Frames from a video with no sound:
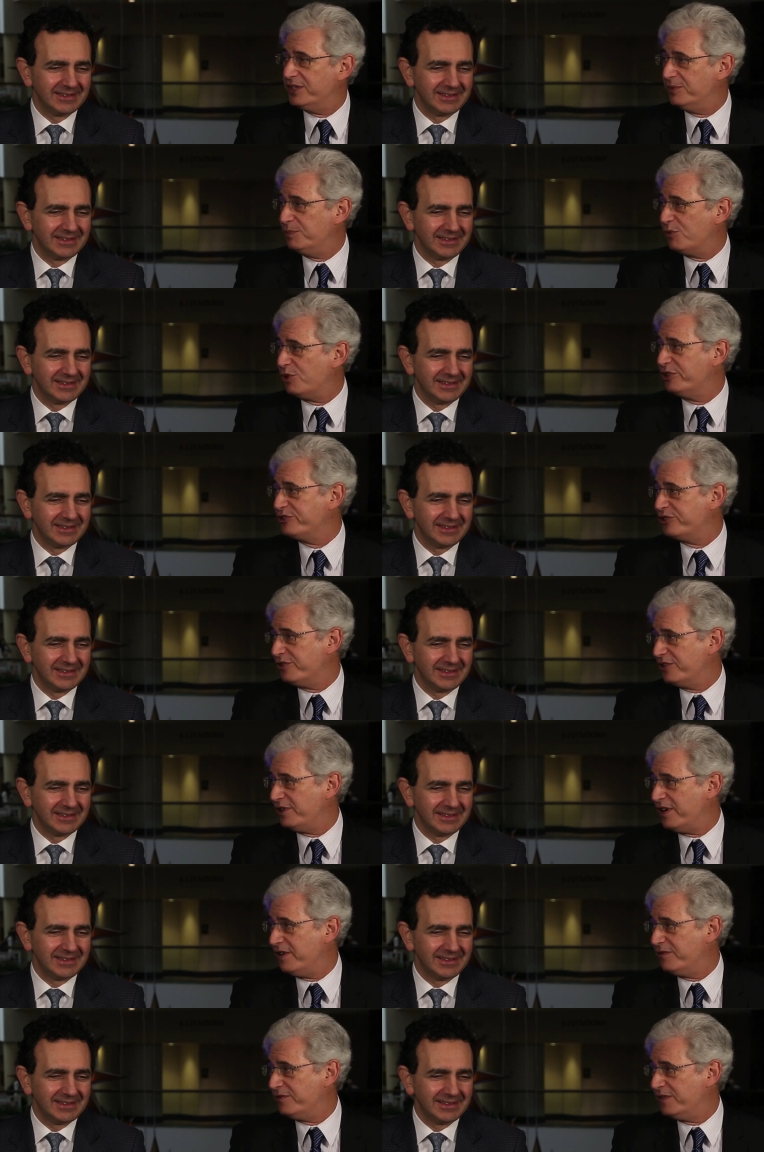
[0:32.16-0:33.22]
Speaker 1: the merger
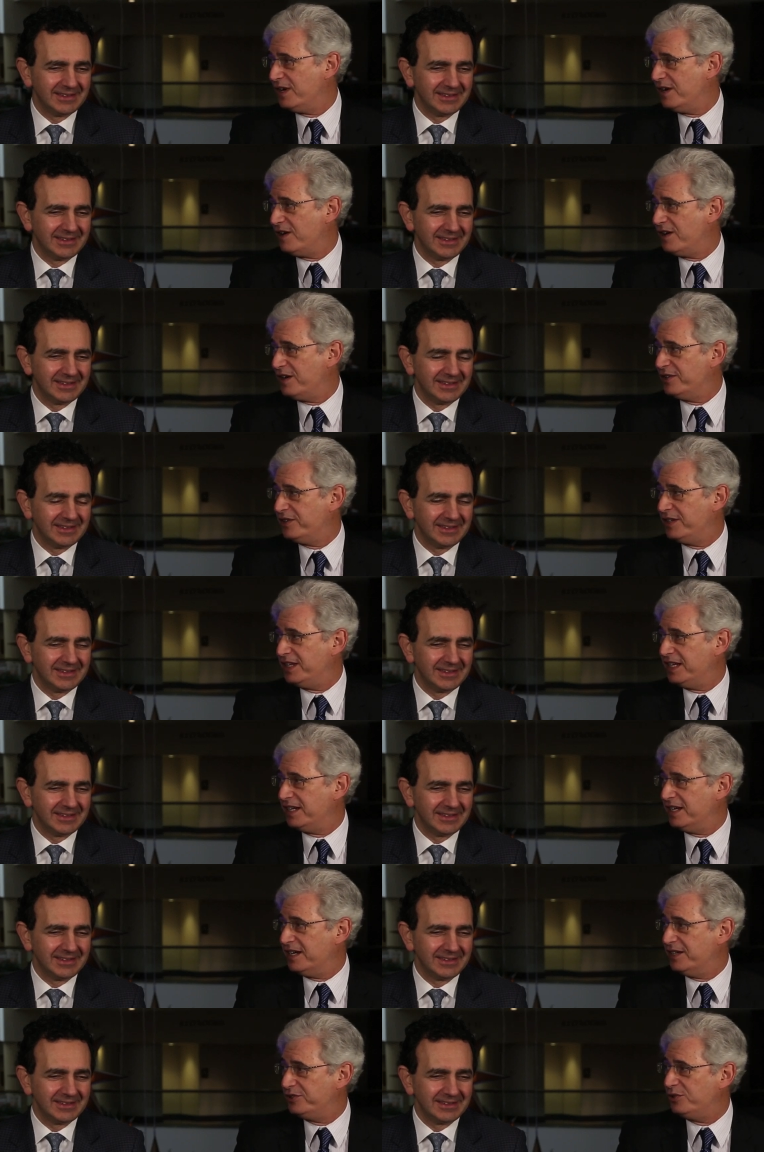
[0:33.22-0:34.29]
of
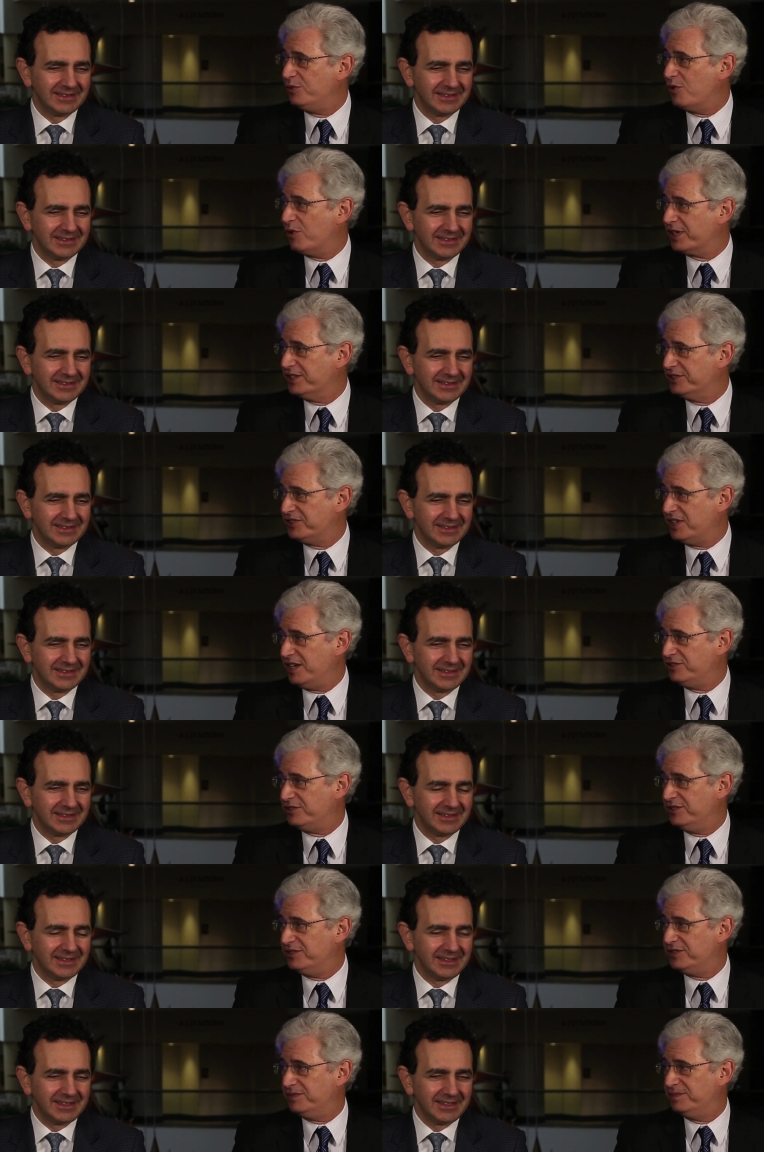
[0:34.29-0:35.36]
the uh, two
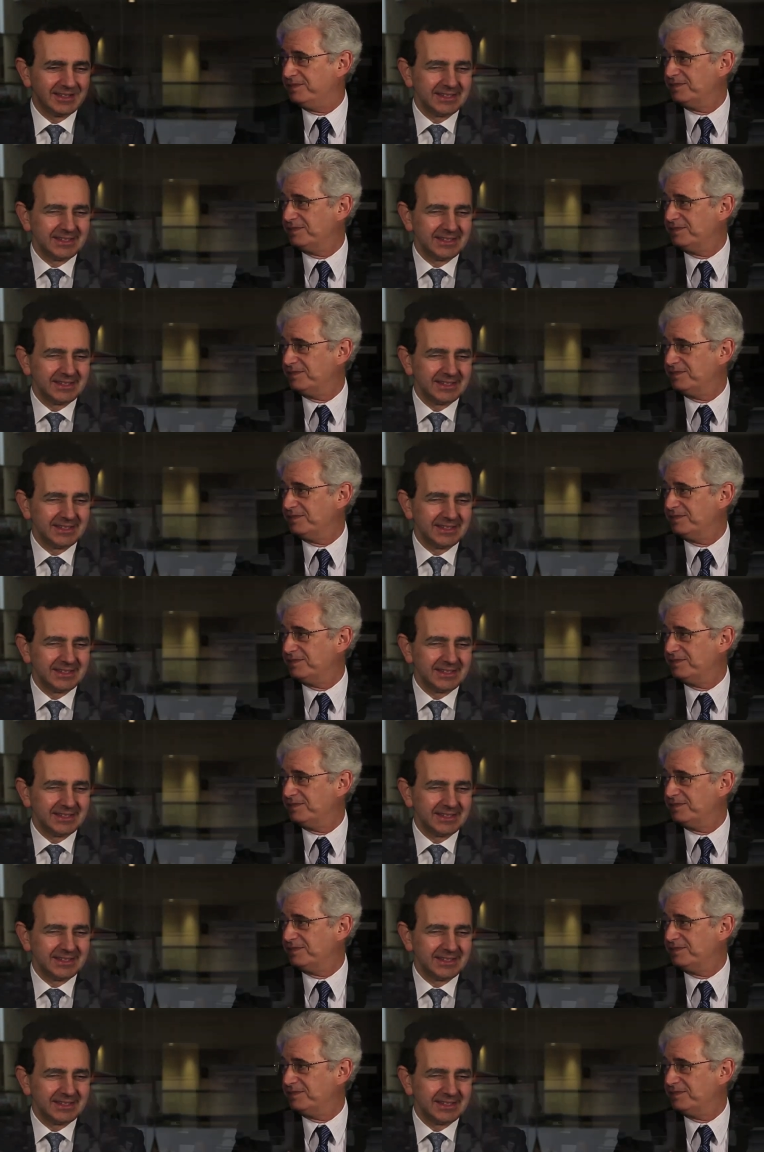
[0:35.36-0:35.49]
organizations?